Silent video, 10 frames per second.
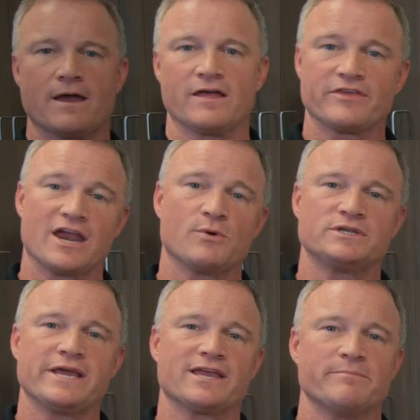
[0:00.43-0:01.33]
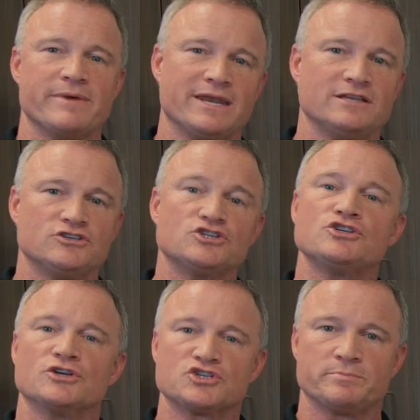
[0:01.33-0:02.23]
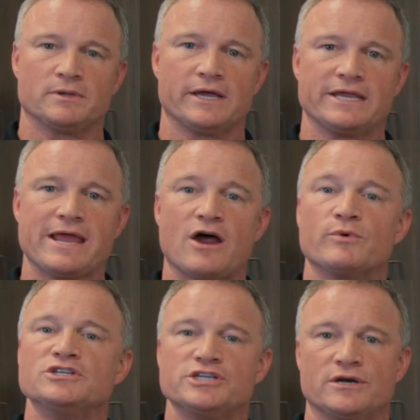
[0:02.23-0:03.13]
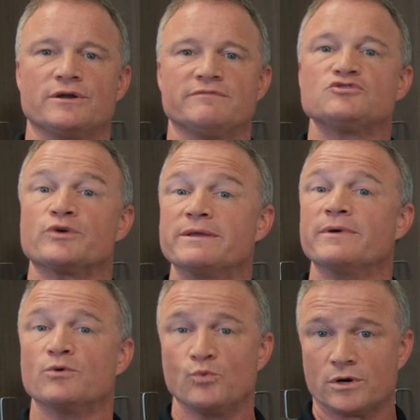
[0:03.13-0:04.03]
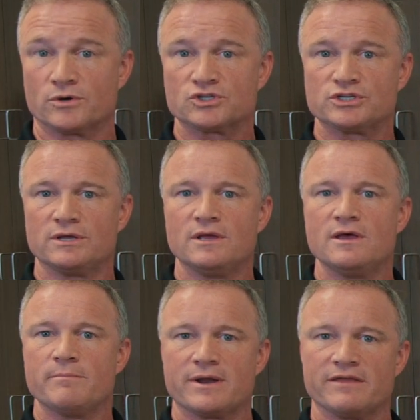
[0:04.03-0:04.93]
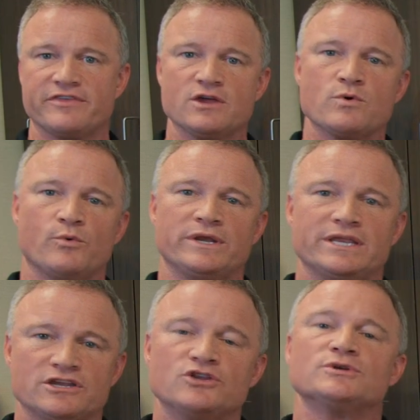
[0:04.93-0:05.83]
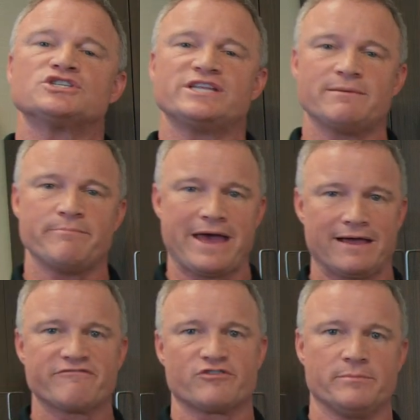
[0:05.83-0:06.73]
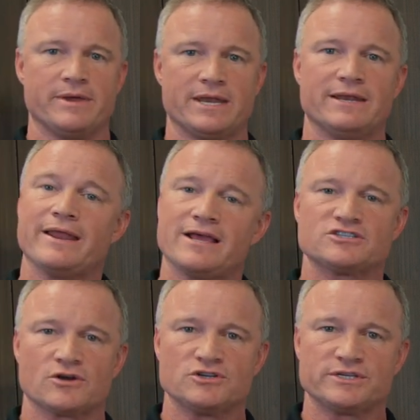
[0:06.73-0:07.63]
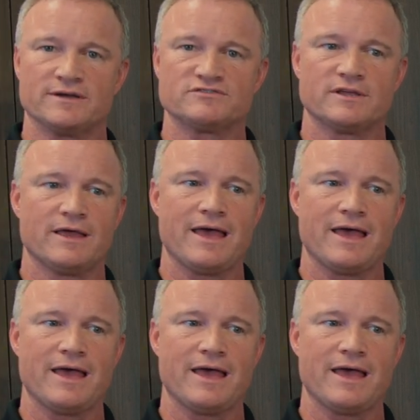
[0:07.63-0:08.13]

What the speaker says: I thought I would take a minute just to explain how regenerative treatment works. But I think what we need to do is step back for a minute and ask ourselves,